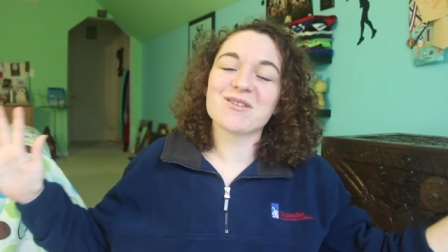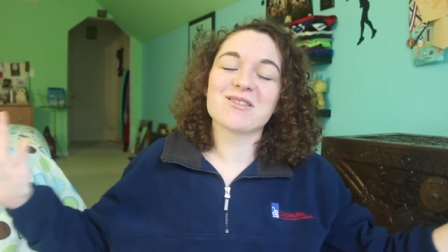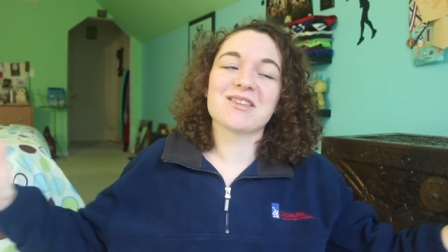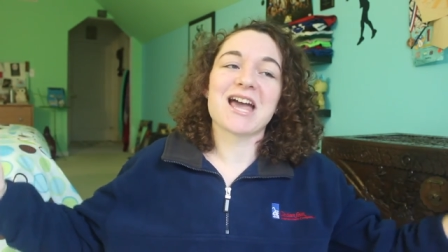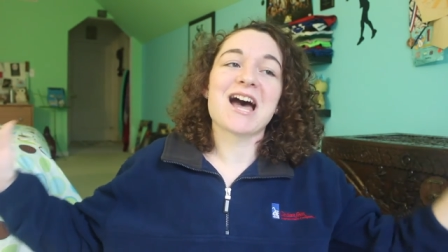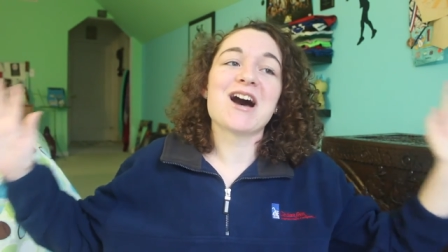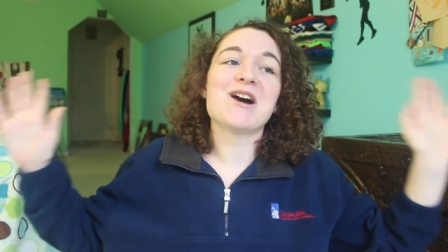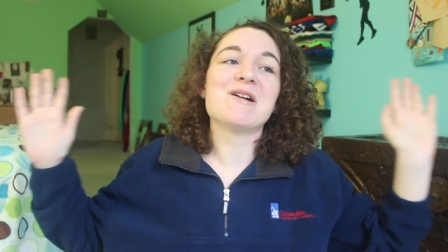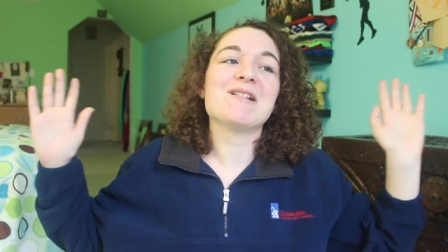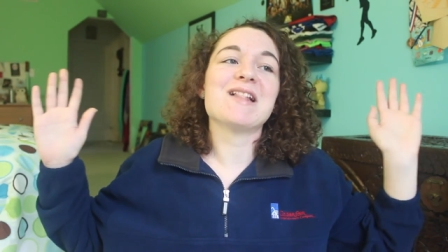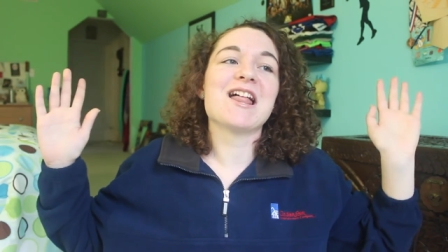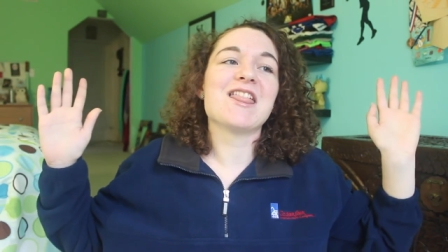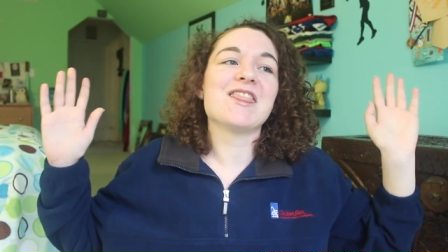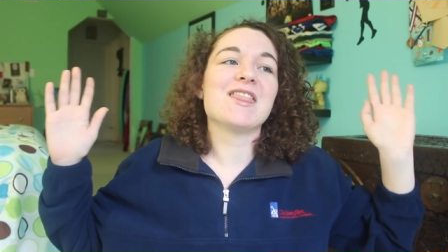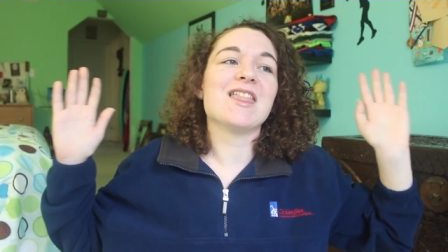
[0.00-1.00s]
this out.
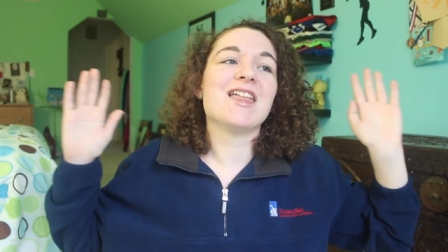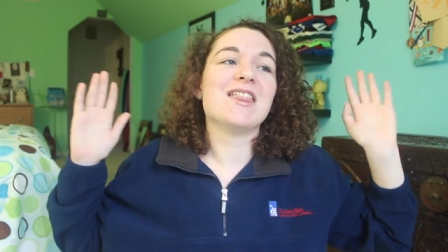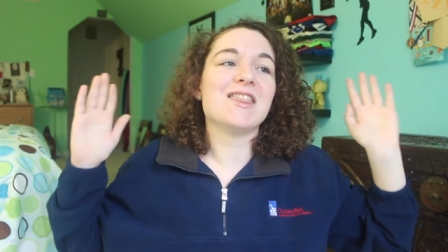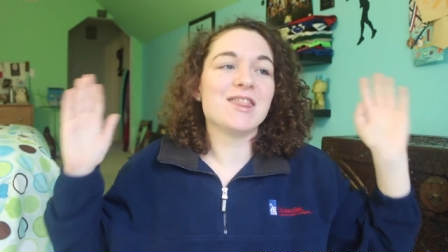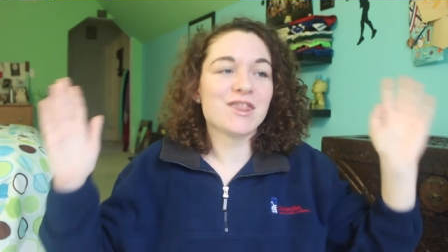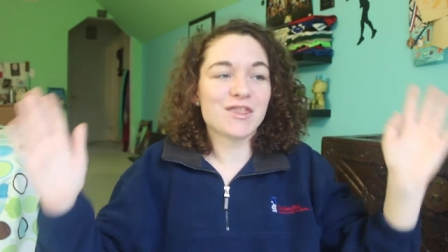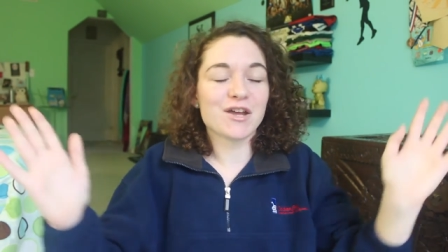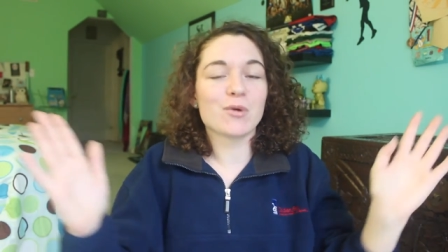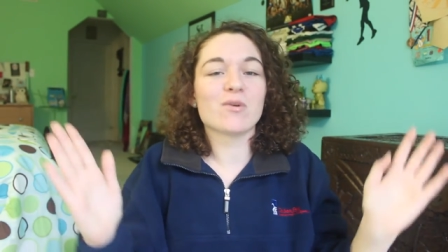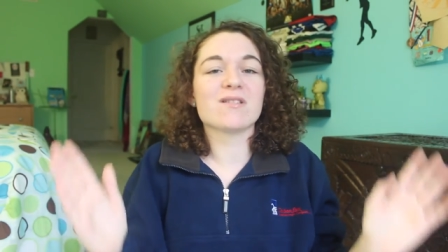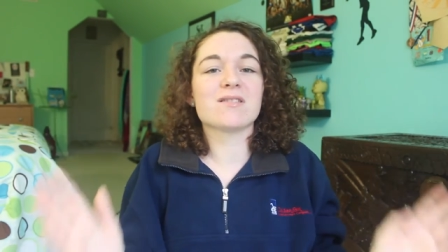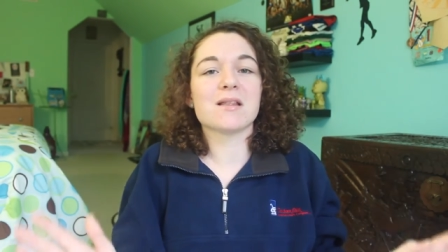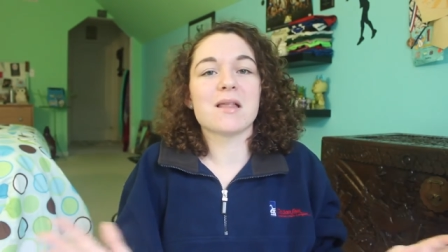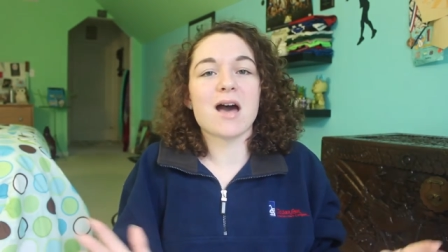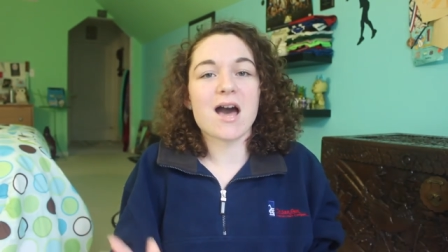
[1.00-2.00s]
There
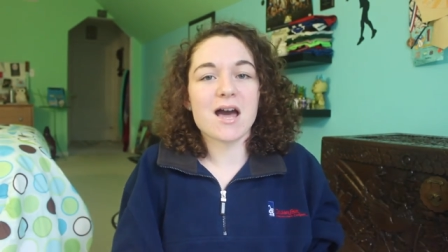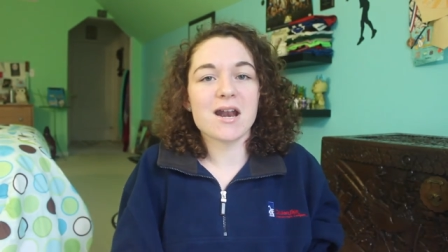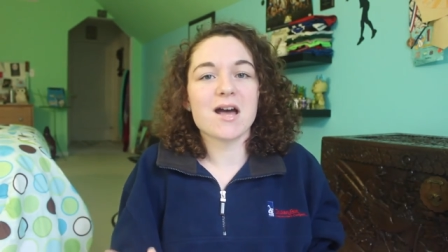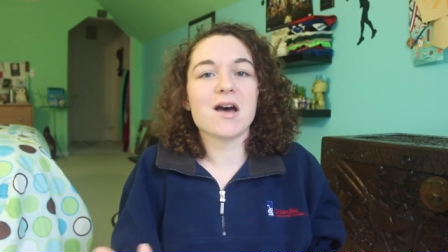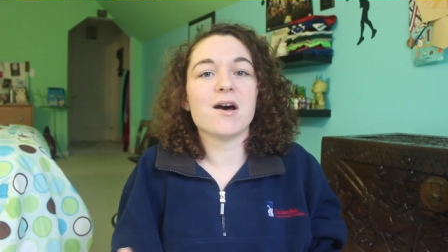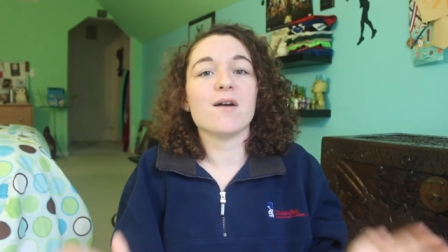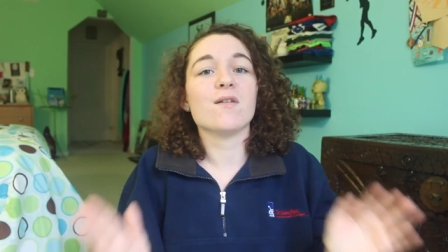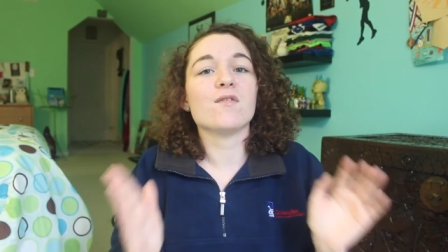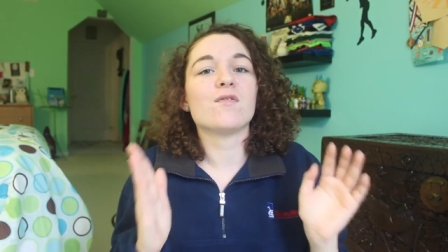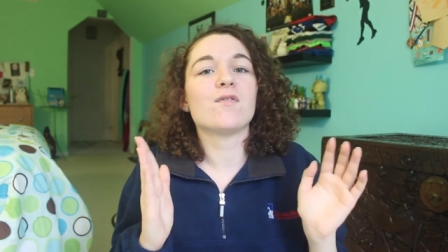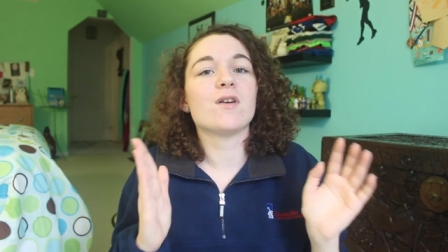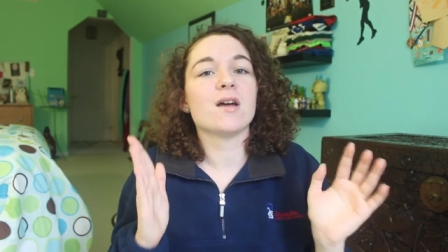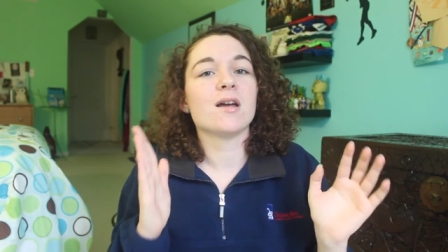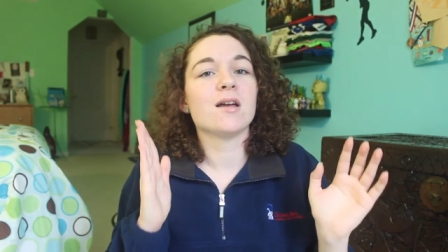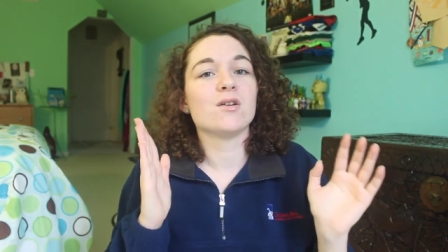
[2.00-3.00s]
was a lot of